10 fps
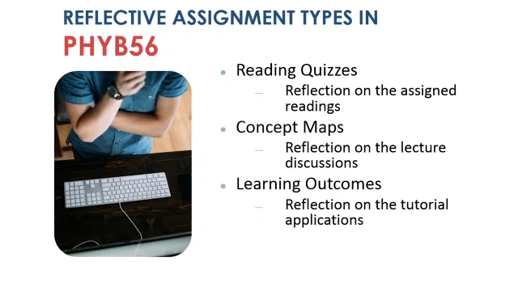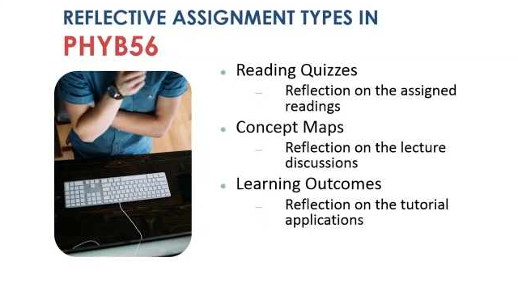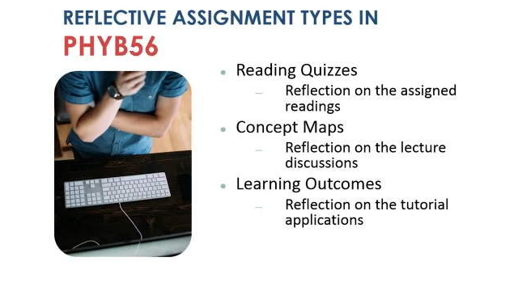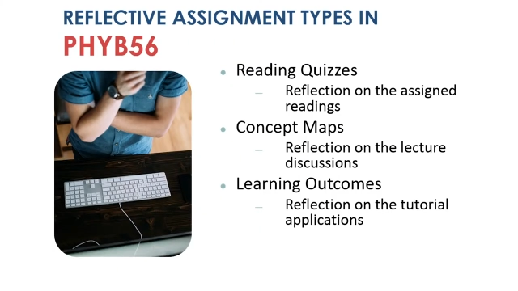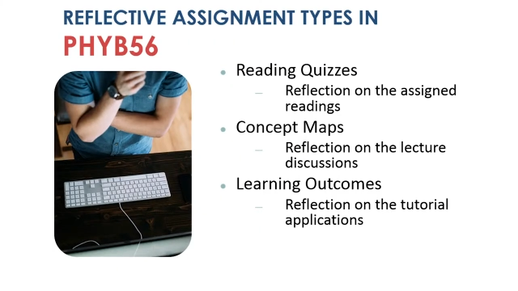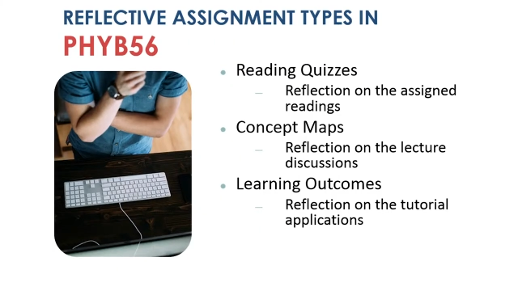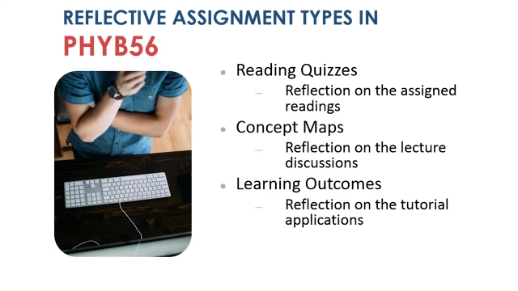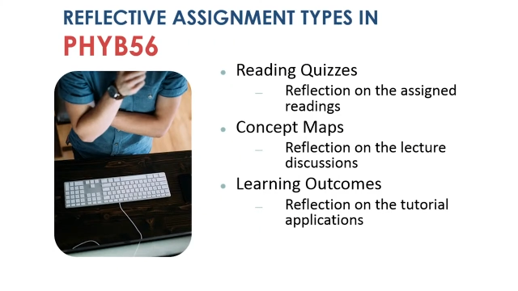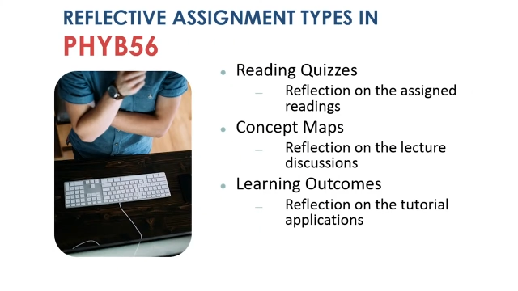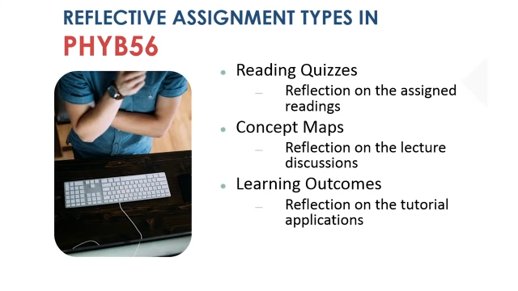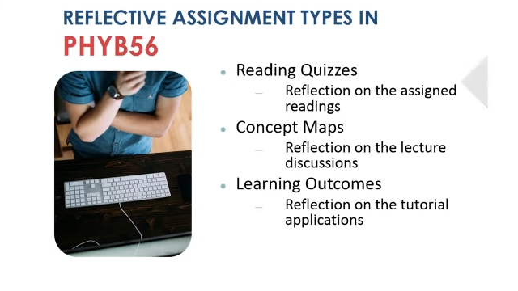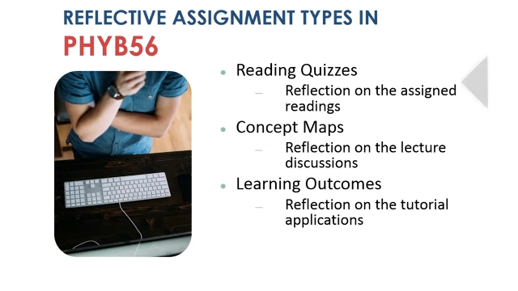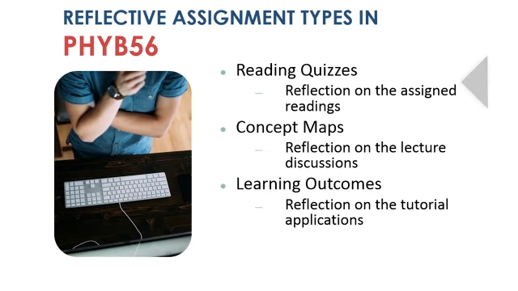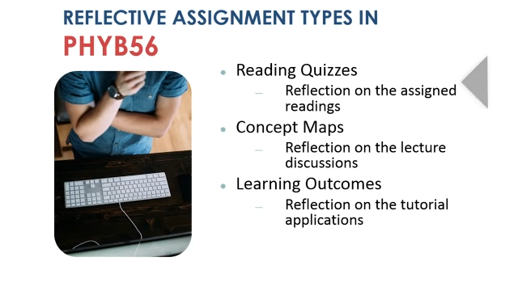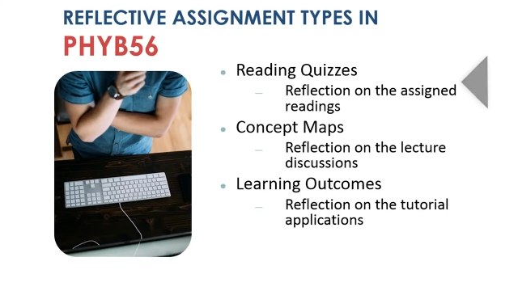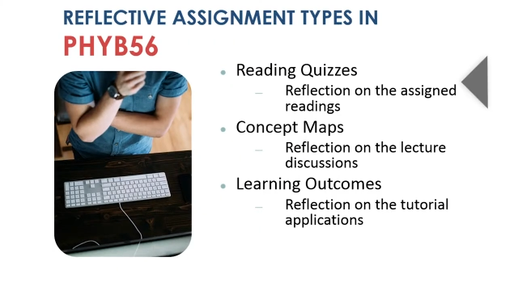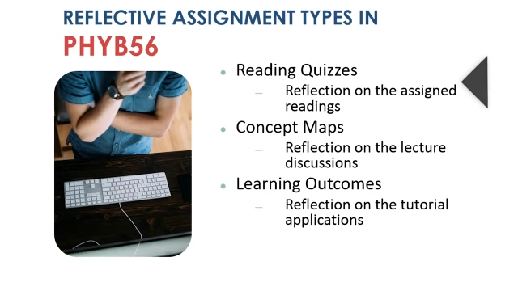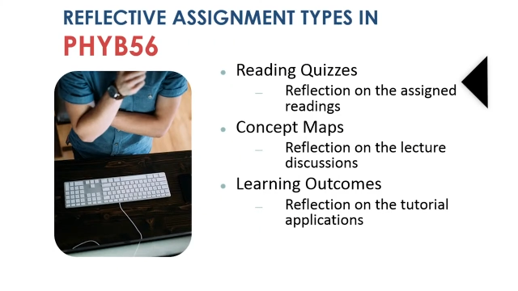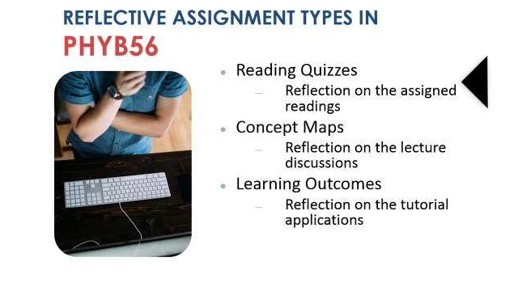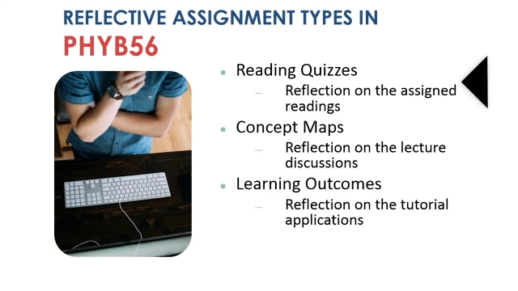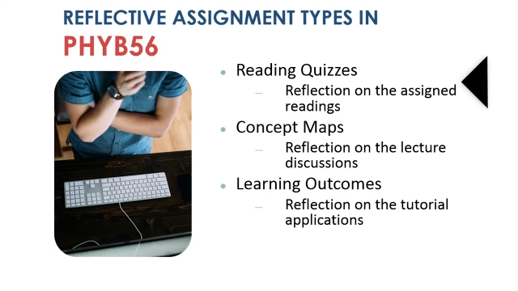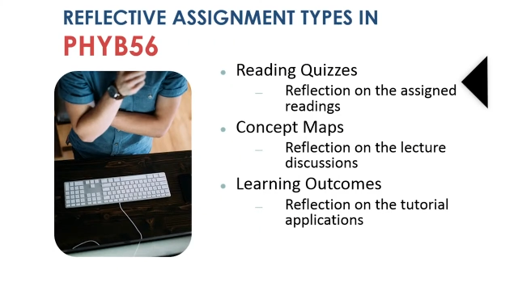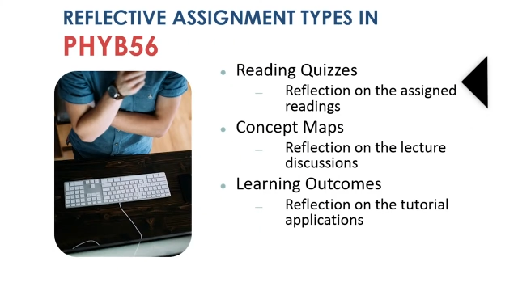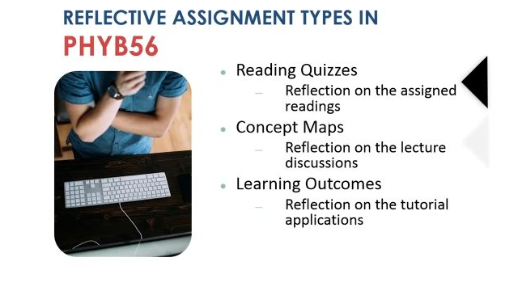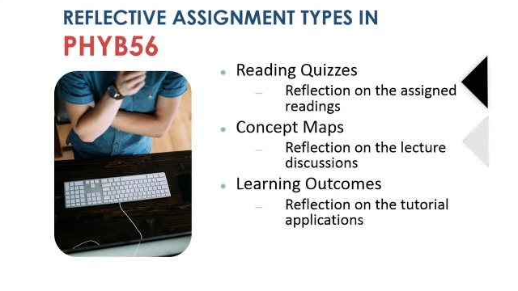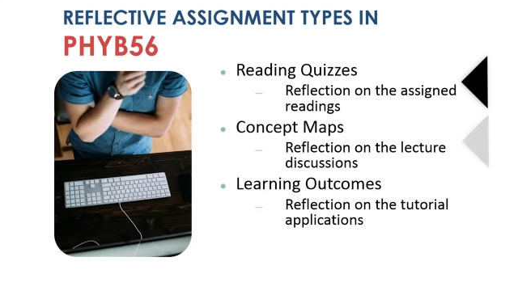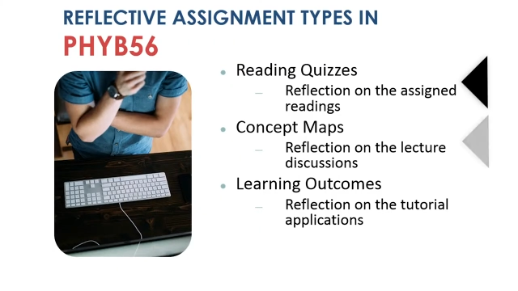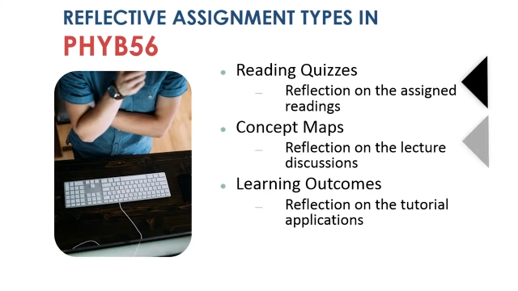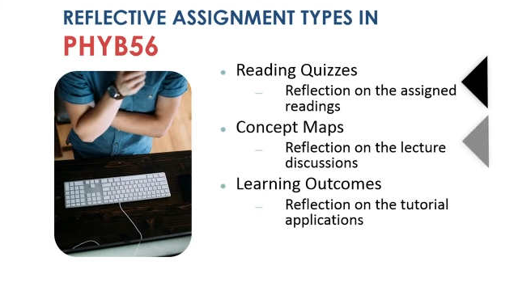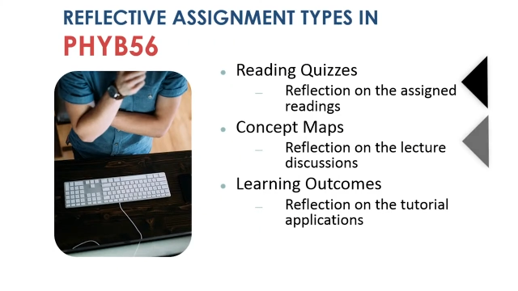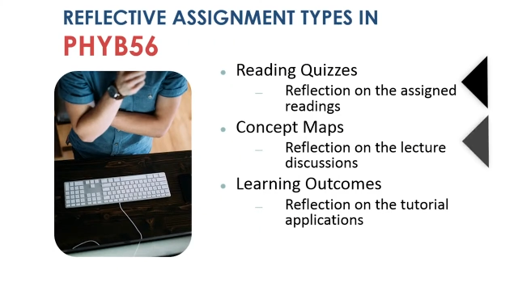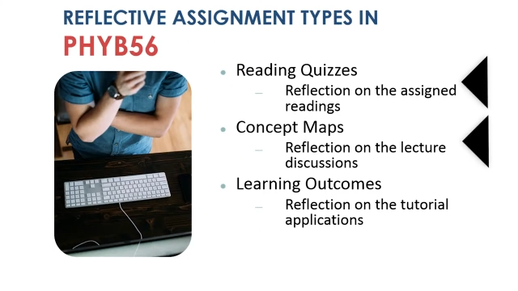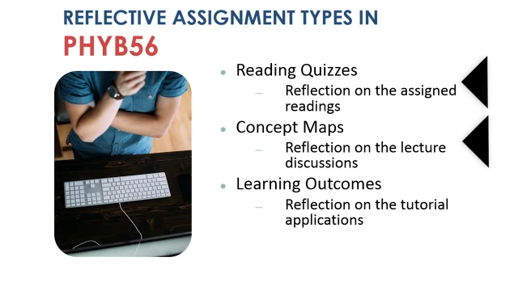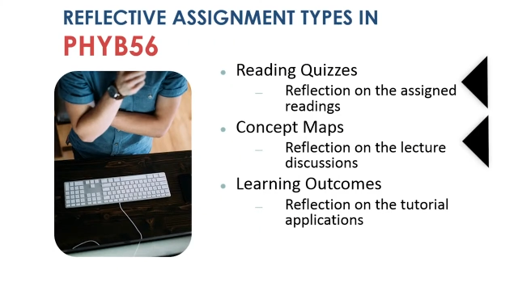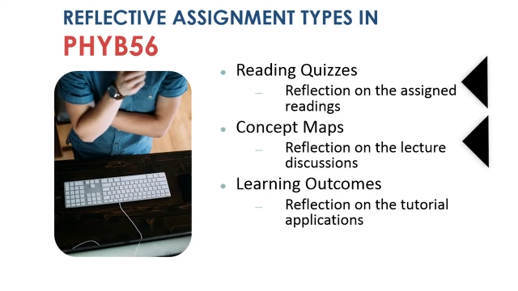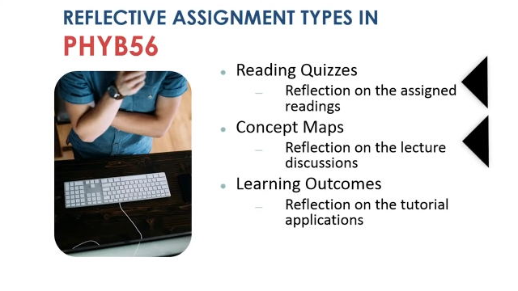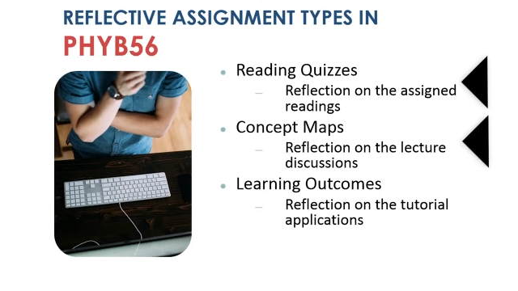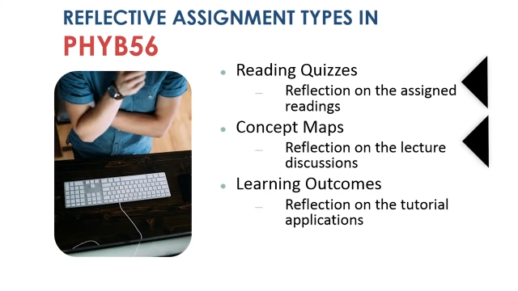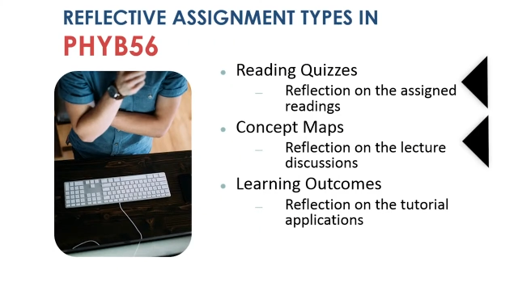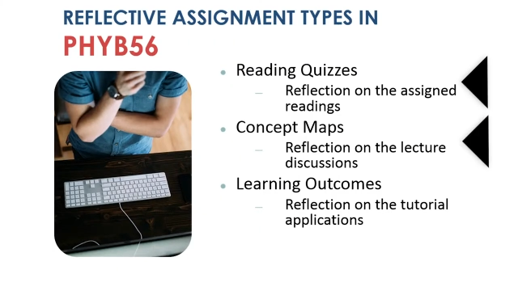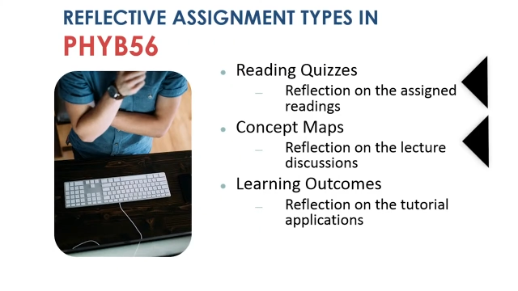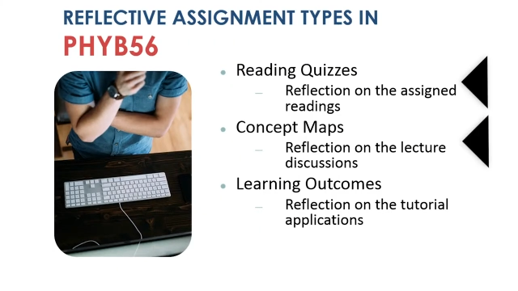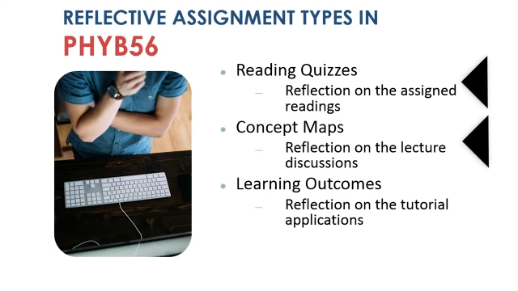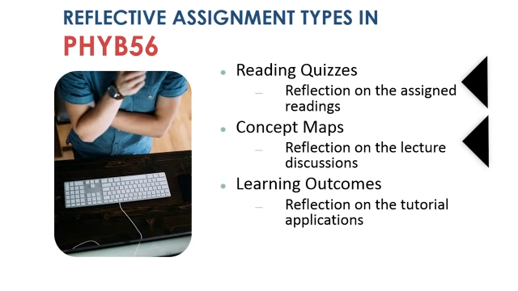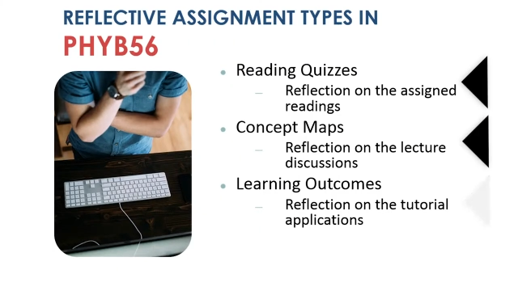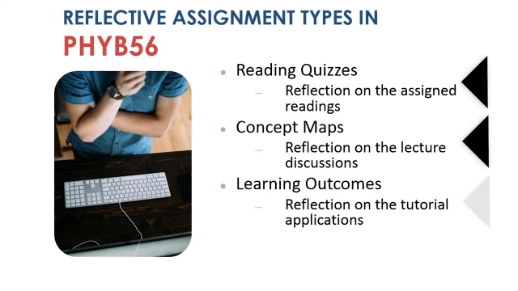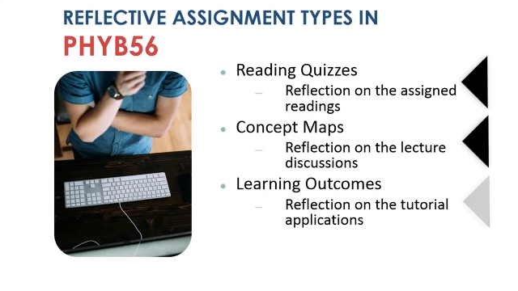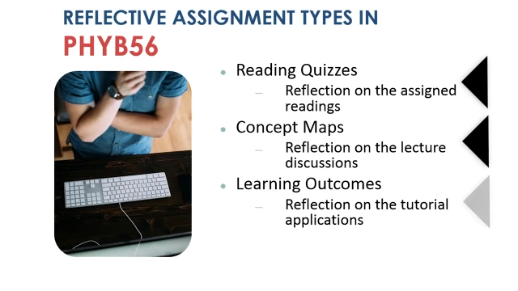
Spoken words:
Nobody's mouth can be seen.